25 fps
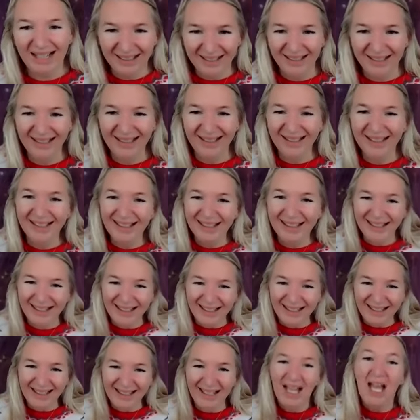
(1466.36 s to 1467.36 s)
so
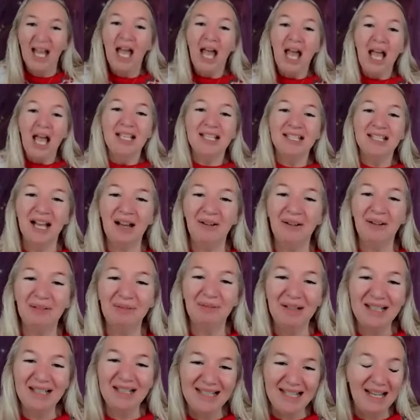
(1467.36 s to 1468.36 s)

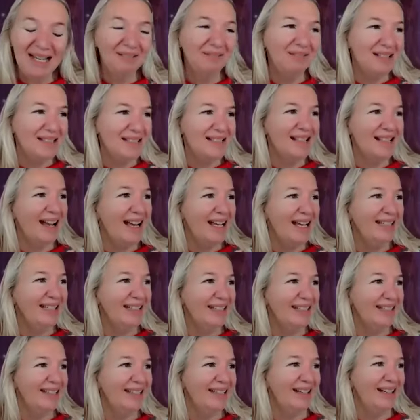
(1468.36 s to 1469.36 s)
it was it was
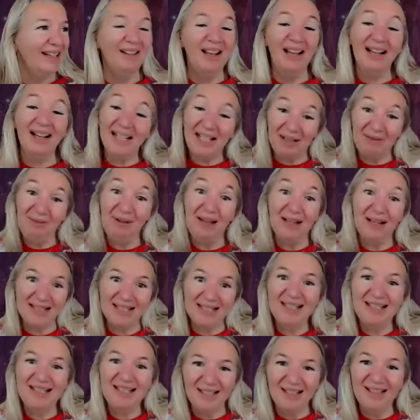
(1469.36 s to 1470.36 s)
like, you know, luckily we
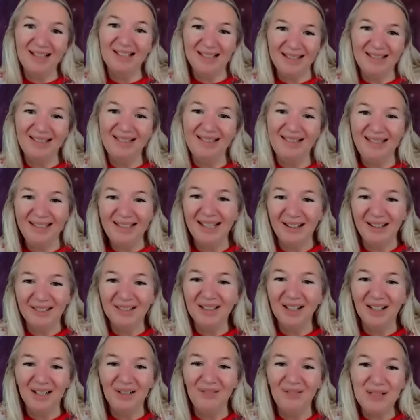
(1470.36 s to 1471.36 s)
understood, you know,
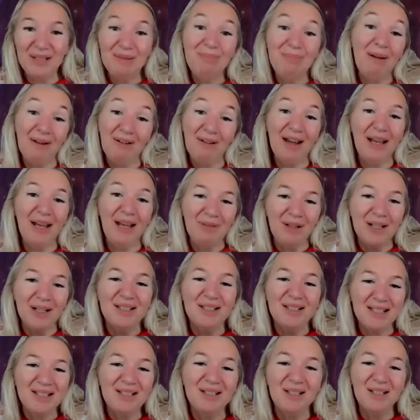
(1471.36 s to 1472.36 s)
kind of spirit and we
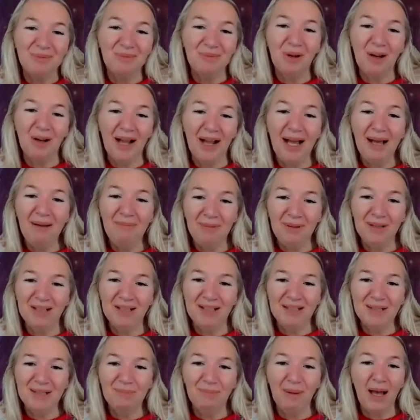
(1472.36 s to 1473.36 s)
understood what
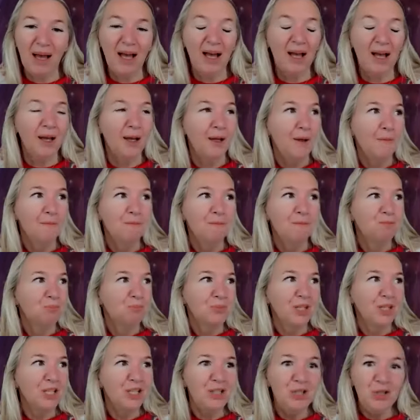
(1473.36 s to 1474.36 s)
happens. But
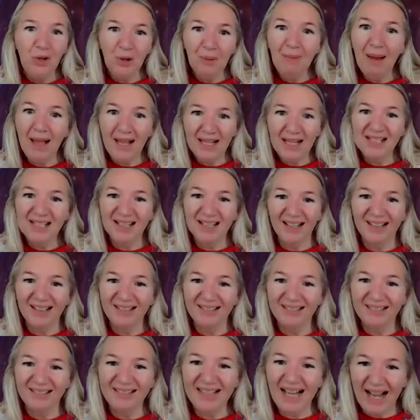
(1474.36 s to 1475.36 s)
can you
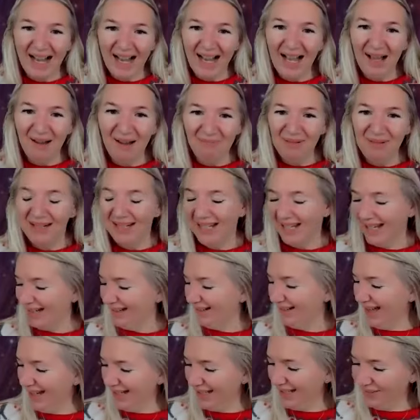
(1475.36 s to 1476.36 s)
imagine that
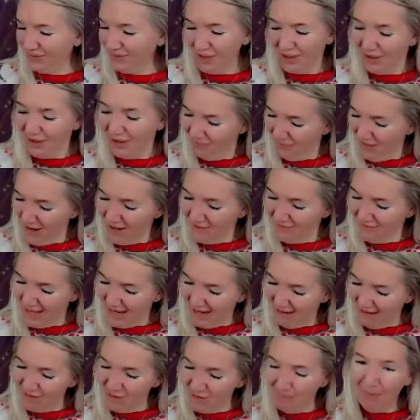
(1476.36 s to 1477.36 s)
happening? Like you've got your phone
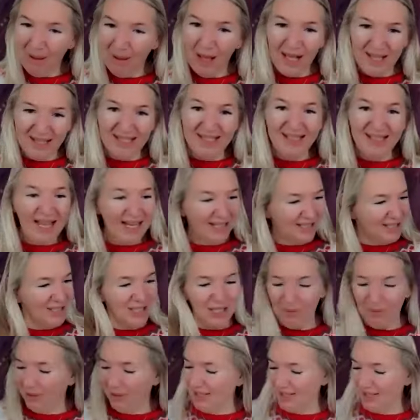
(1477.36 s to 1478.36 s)
there and the person next
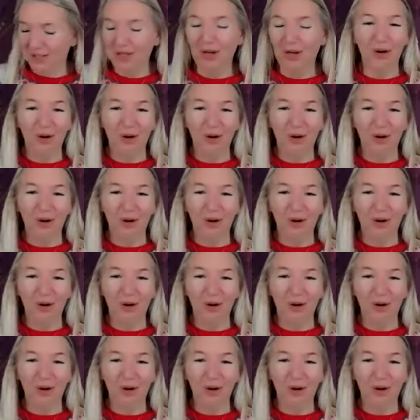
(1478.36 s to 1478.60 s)
to you is